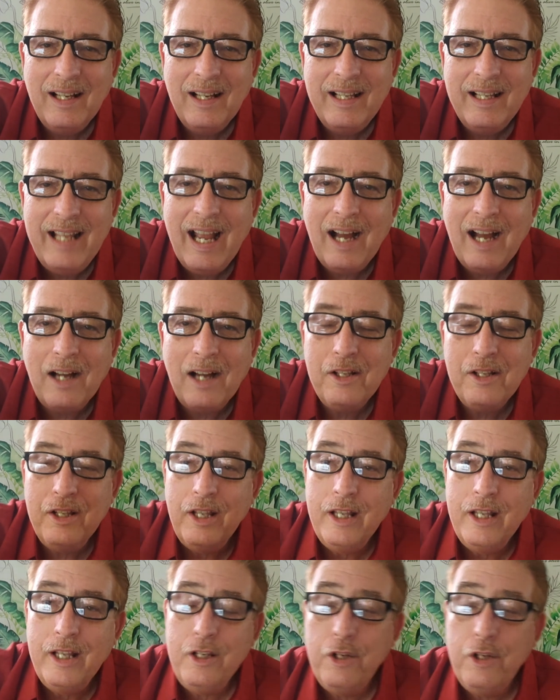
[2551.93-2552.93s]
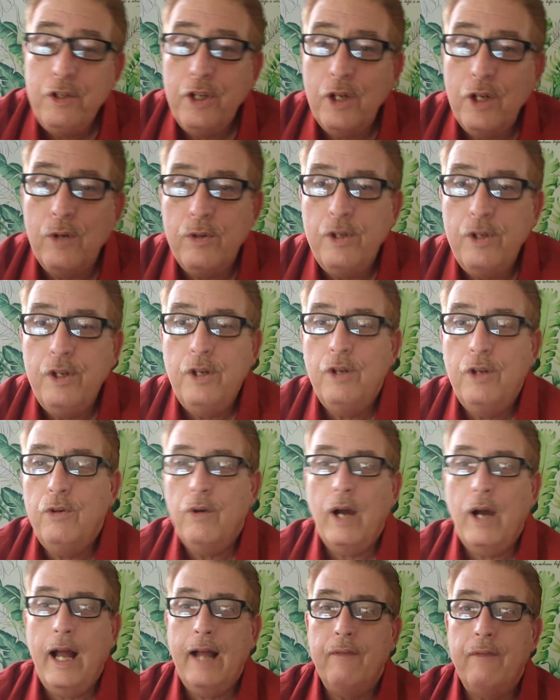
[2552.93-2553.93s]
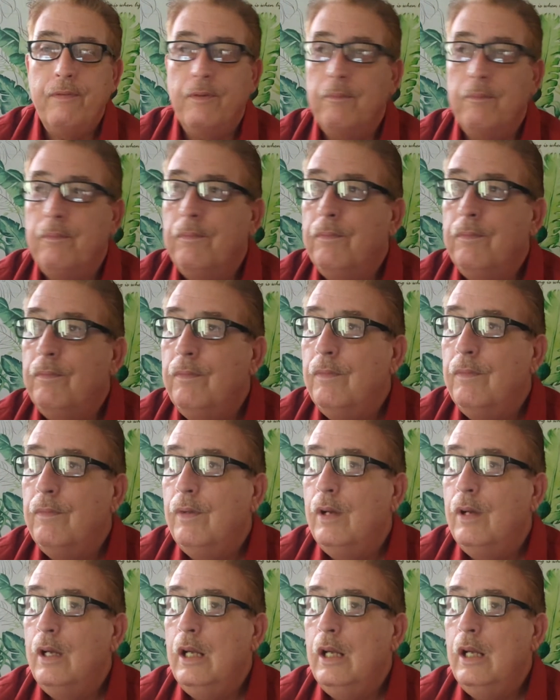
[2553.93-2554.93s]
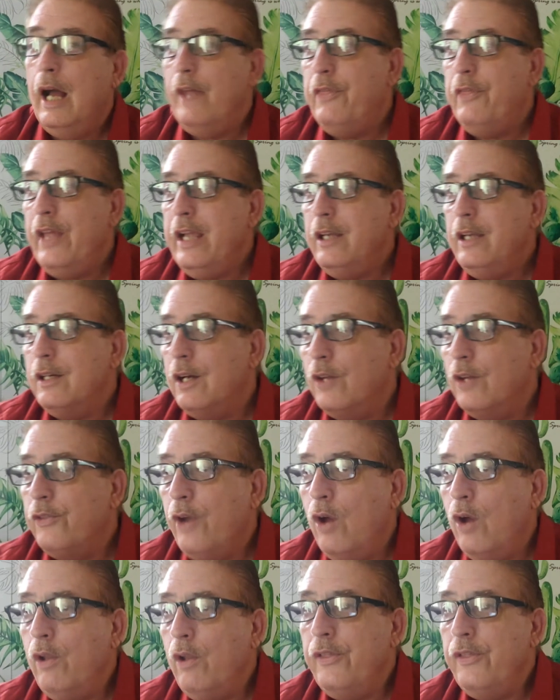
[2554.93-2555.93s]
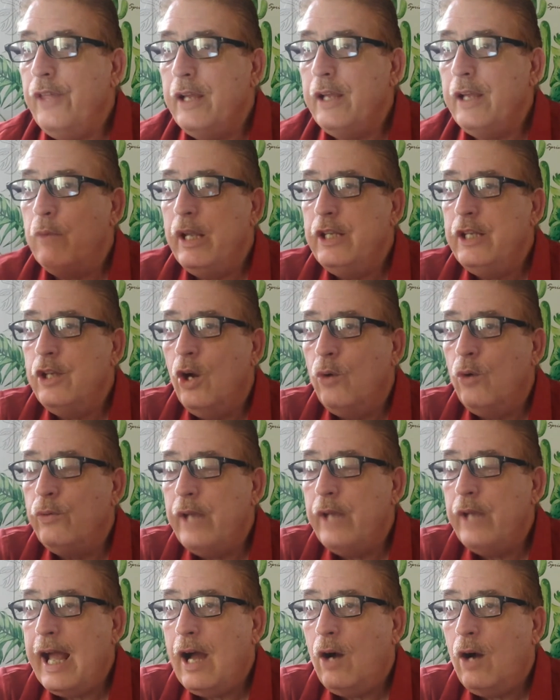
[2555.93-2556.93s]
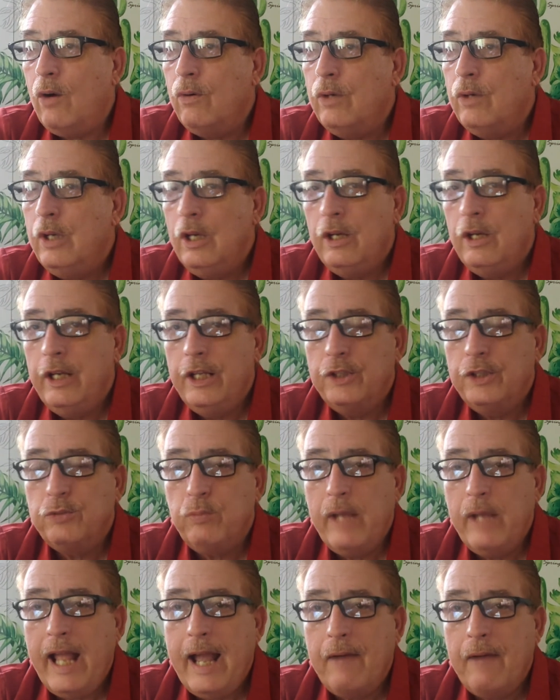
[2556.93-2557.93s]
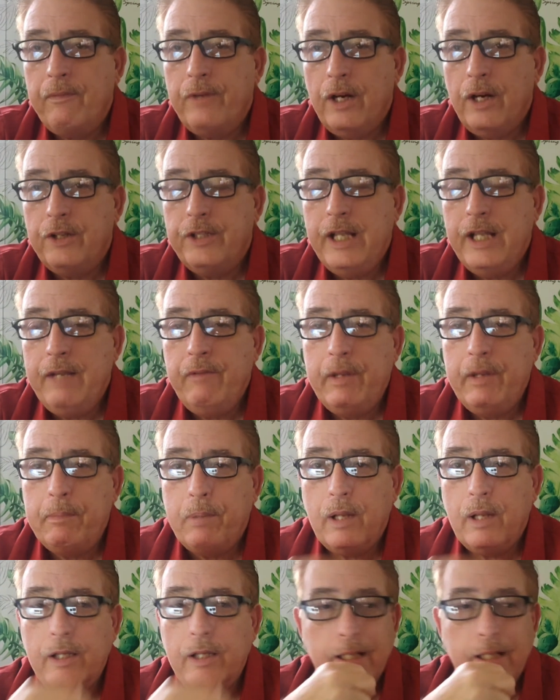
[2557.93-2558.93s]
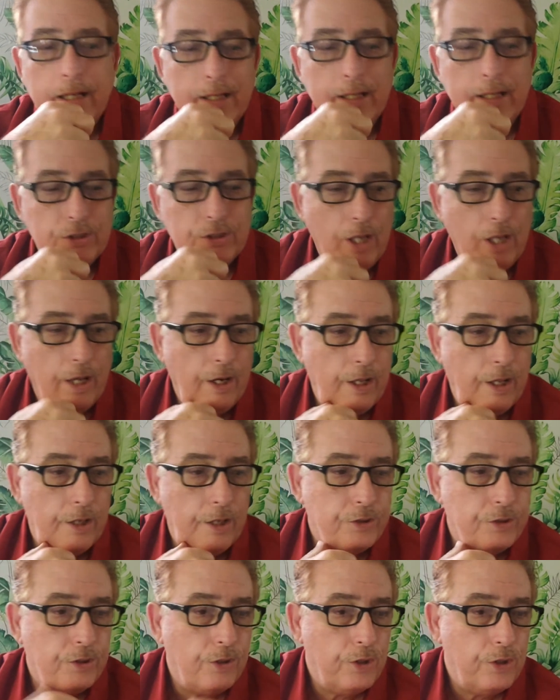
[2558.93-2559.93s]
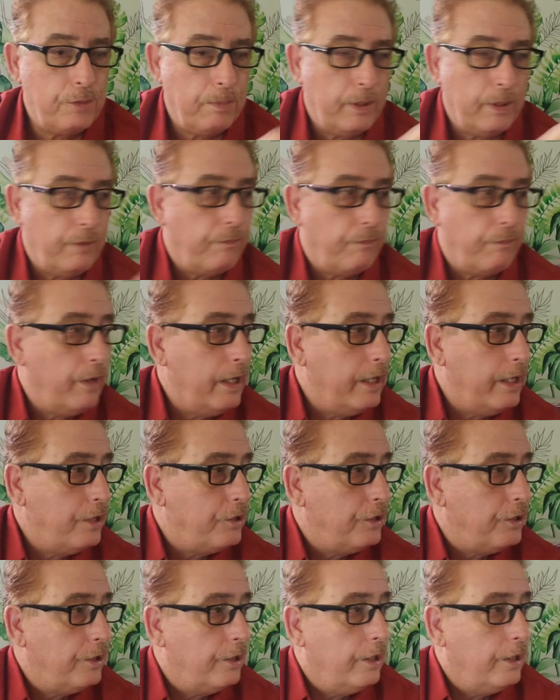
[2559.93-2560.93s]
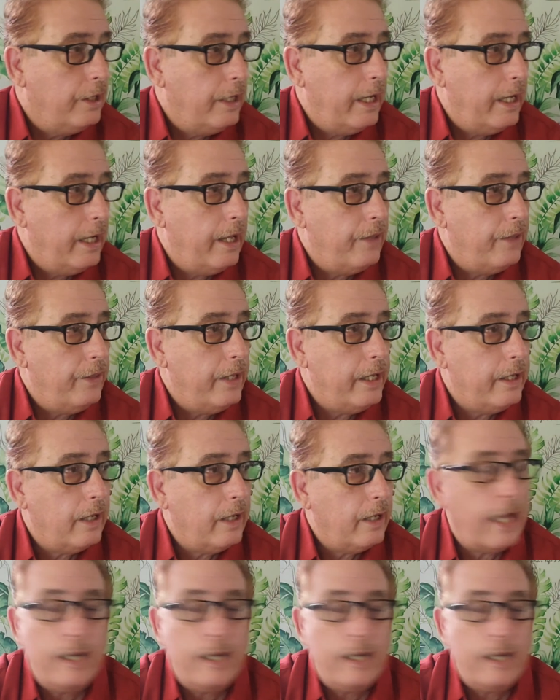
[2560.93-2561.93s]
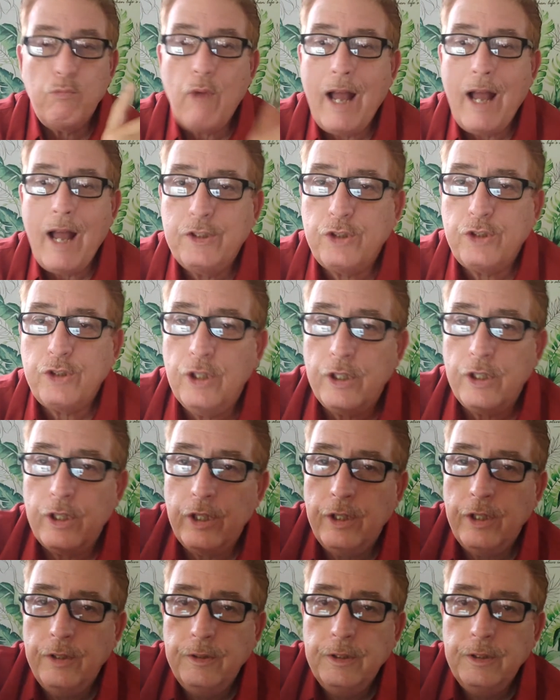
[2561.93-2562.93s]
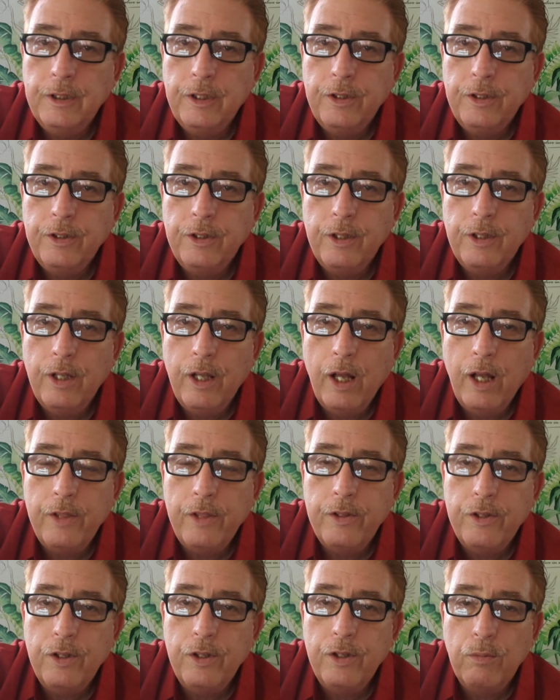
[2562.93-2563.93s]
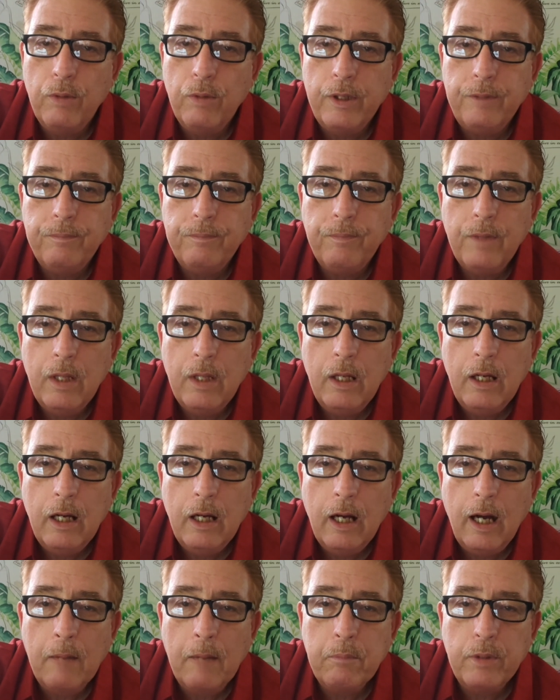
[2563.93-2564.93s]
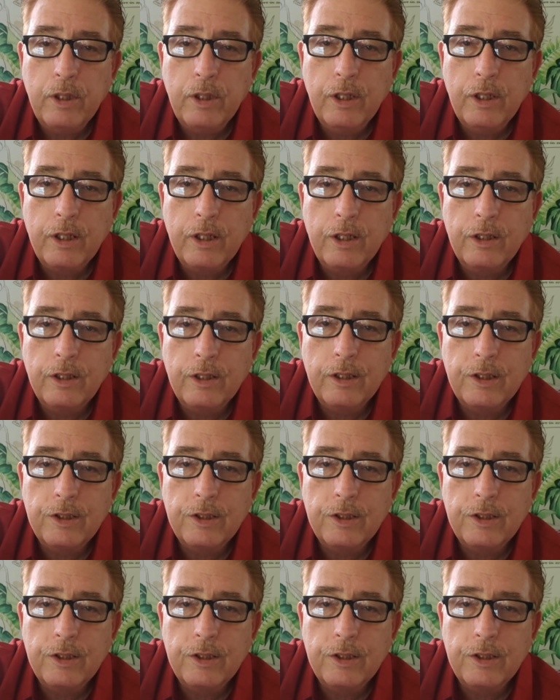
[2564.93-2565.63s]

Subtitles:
Yeah, and you do have them. I think the only thing we don't now is we have our TV plugged in. It's not on a surge, but the fridge and the rice cooker, the new one. I'm good at cook.